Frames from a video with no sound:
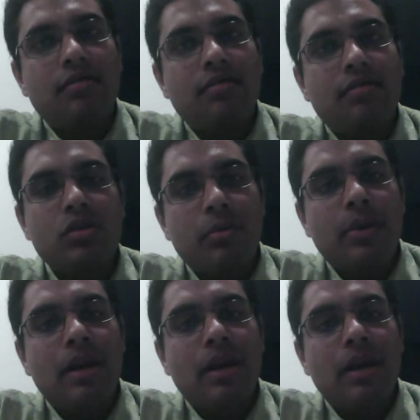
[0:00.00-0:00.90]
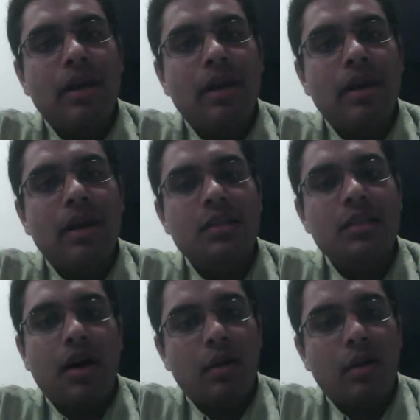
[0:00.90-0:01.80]
reviews amendments and then tells
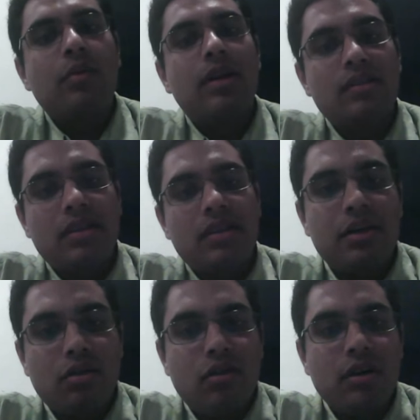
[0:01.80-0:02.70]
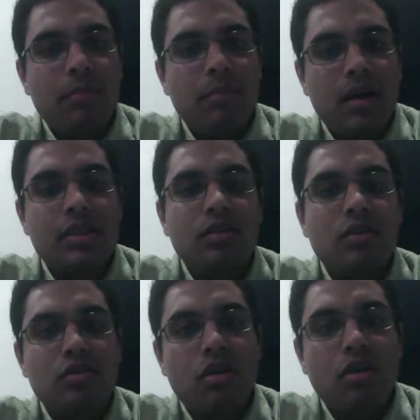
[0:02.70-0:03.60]
Parliament whether it's right or wrong in passing
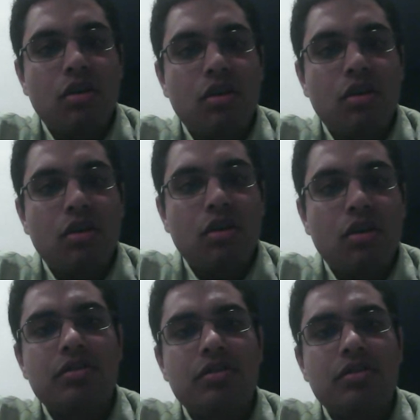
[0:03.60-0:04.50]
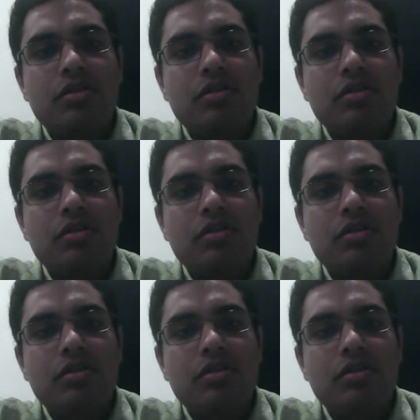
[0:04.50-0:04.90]
those constitutional amendments.